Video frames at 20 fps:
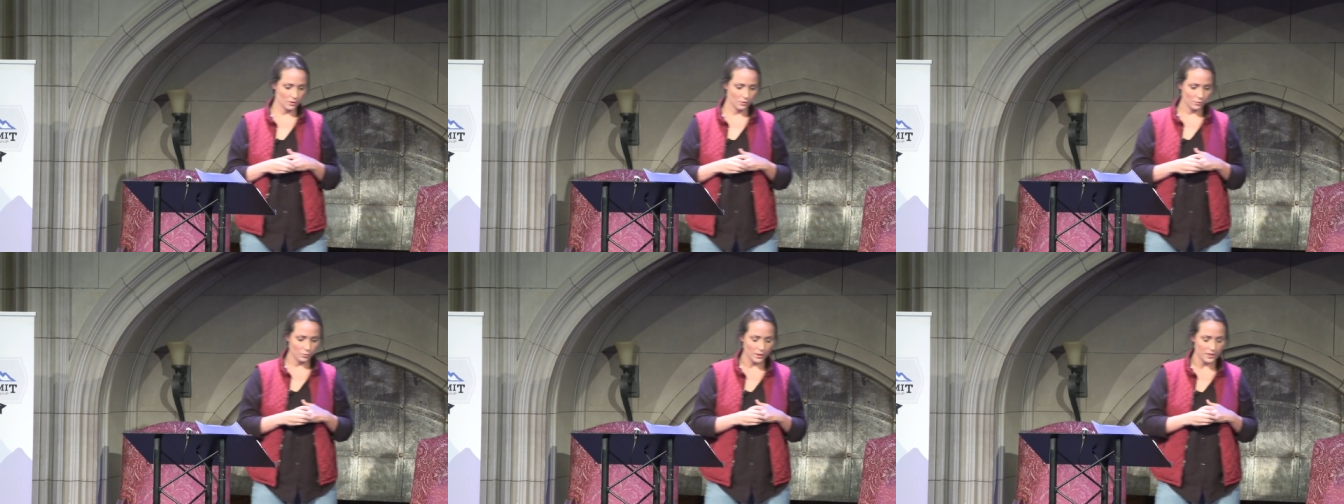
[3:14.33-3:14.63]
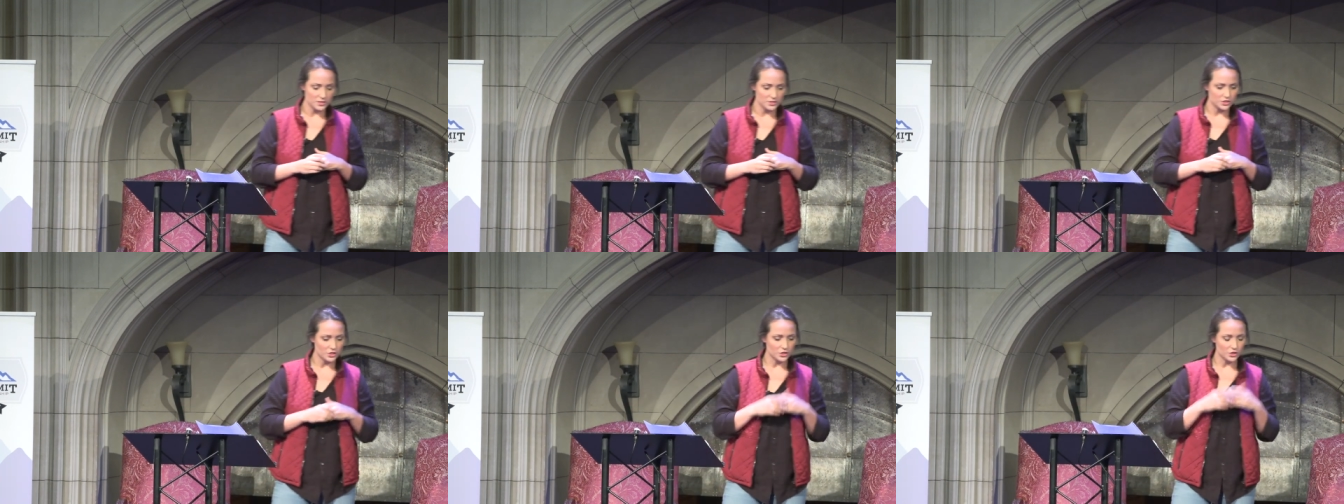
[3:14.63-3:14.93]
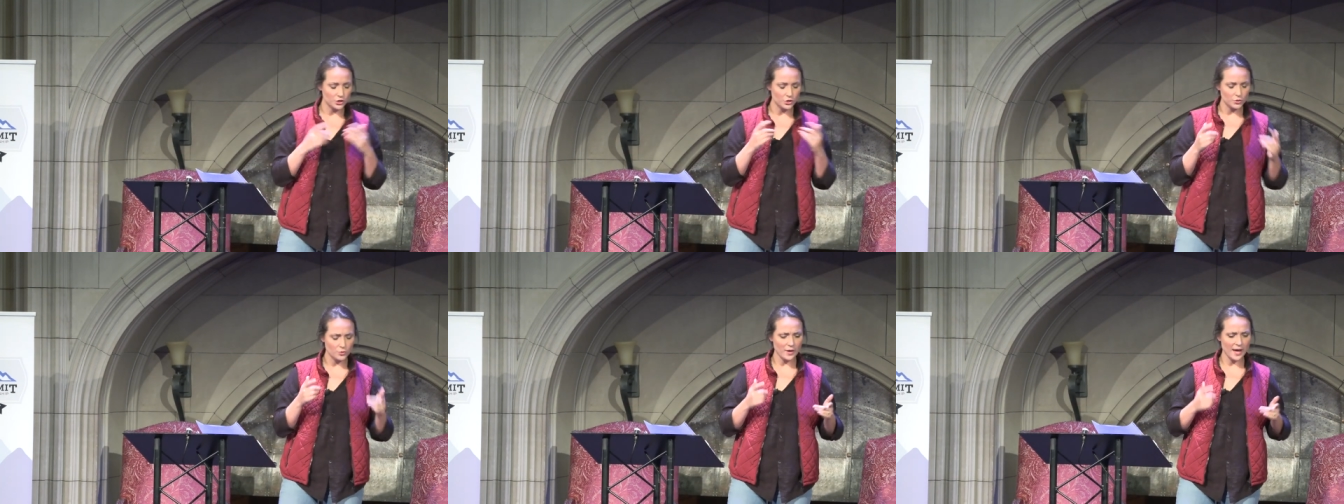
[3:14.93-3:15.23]
What do
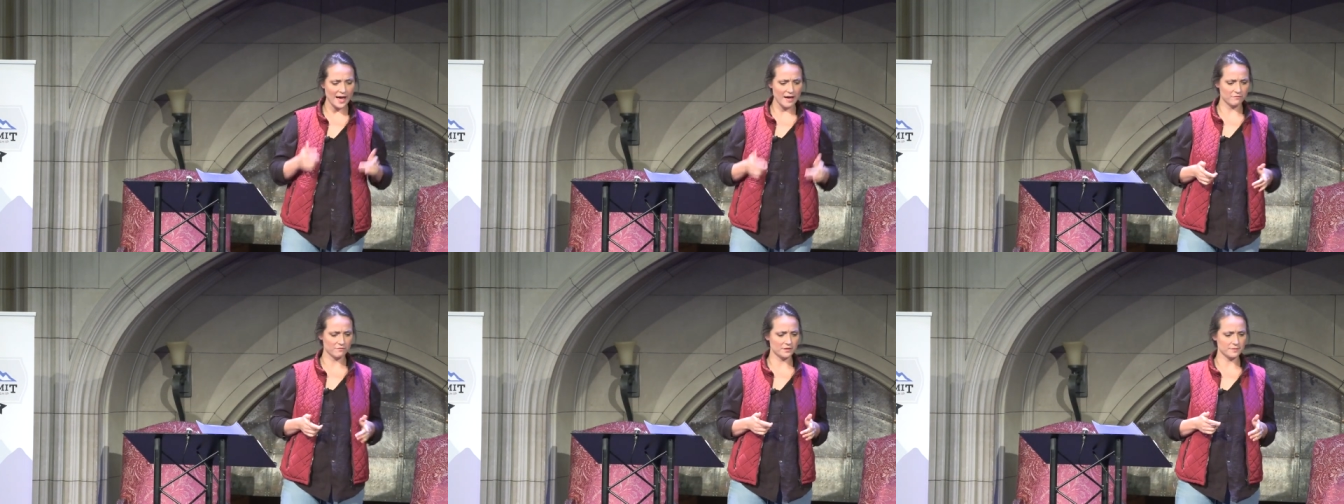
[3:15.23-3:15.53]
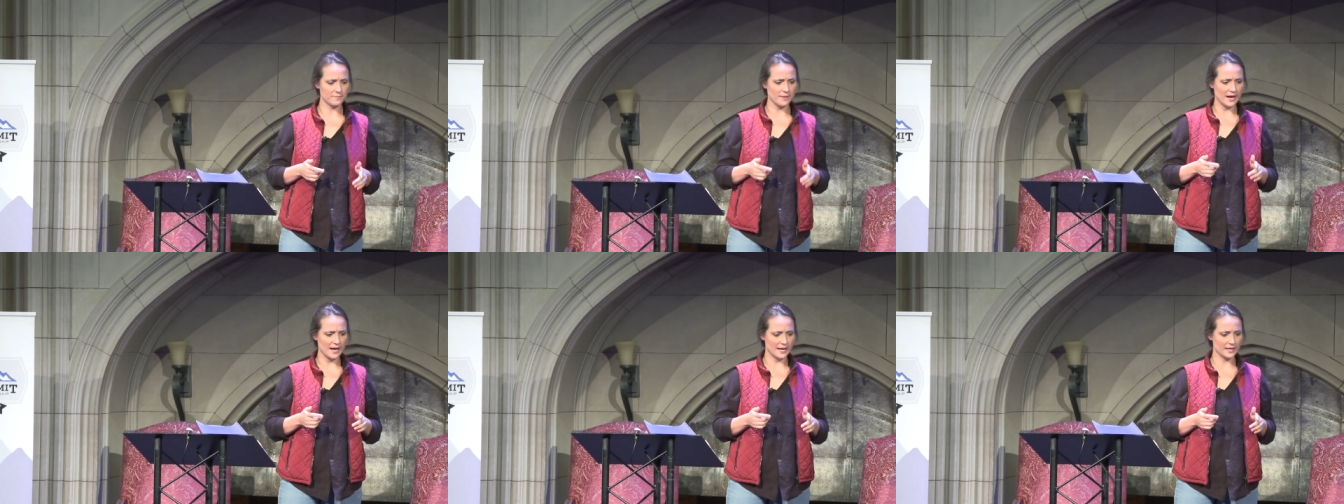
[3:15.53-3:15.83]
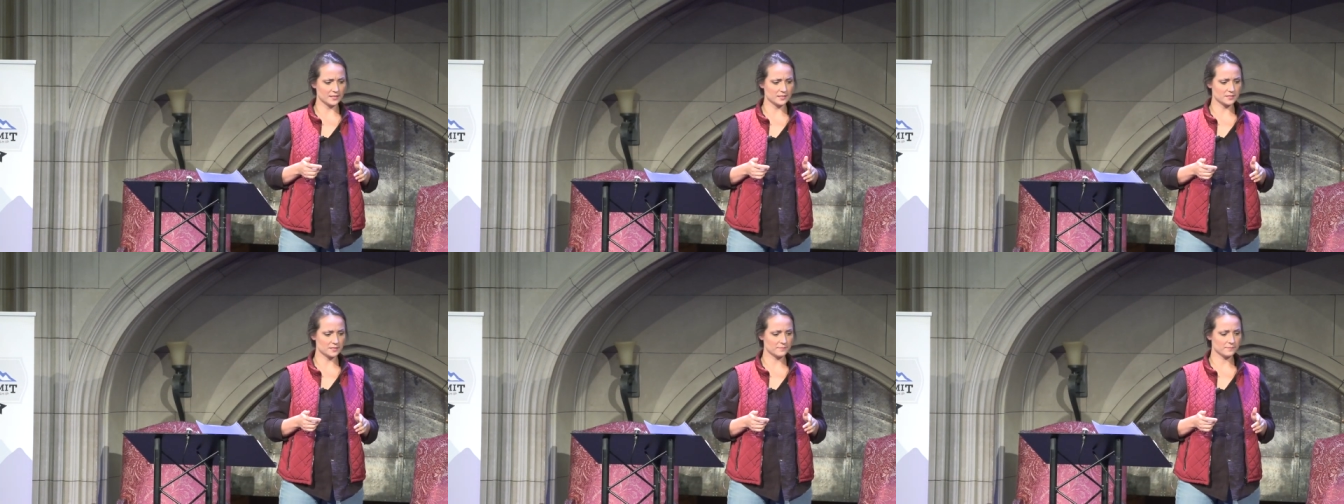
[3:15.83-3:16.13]
you have in
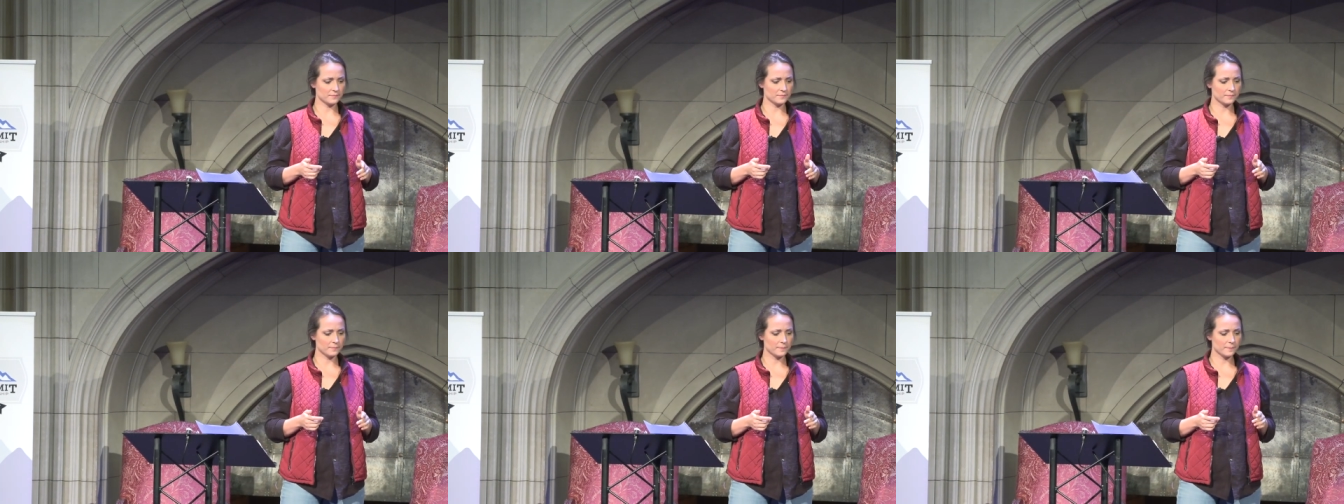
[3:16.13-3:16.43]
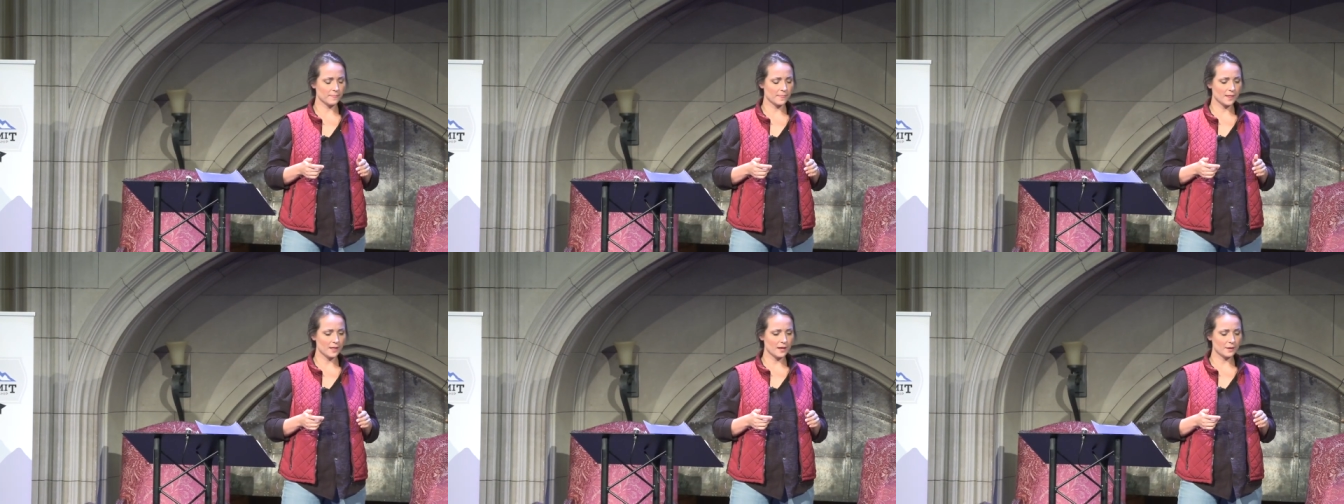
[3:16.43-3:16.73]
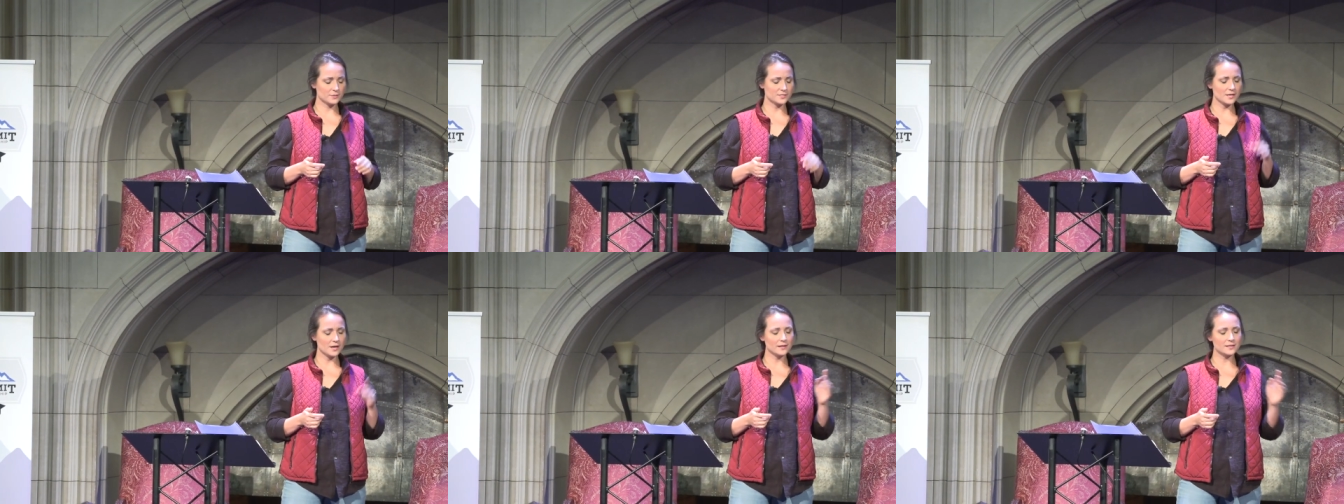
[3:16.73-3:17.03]
mind? I
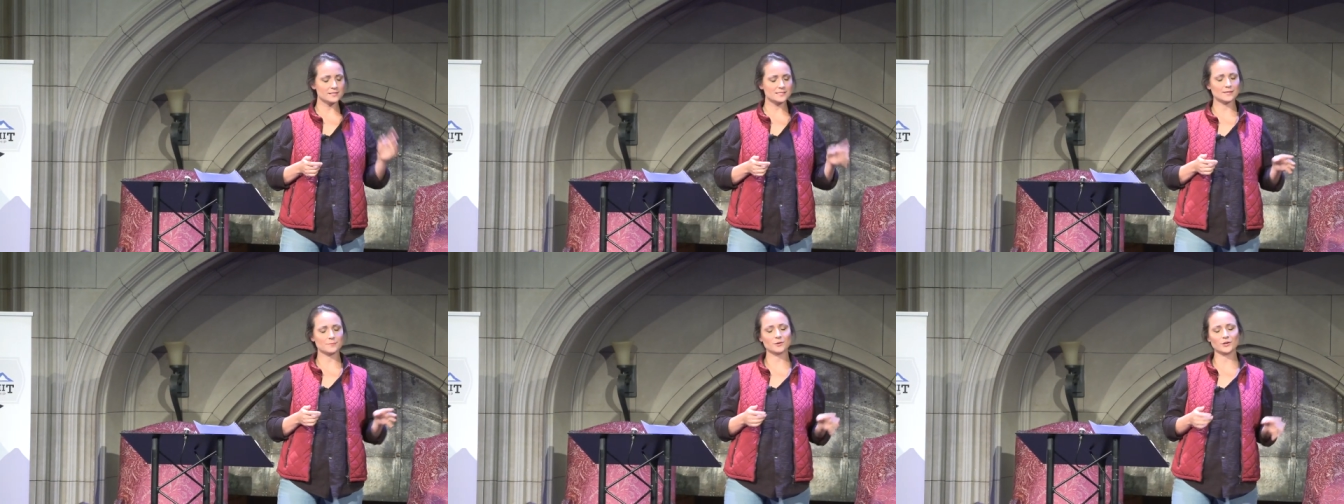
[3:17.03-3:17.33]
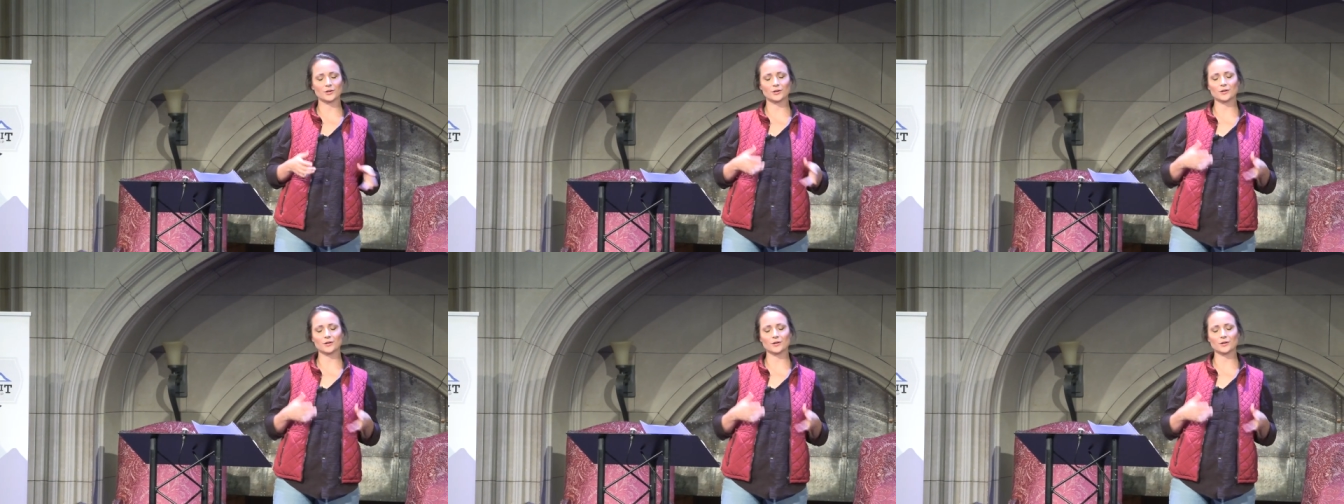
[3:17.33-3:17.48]
was talking to someone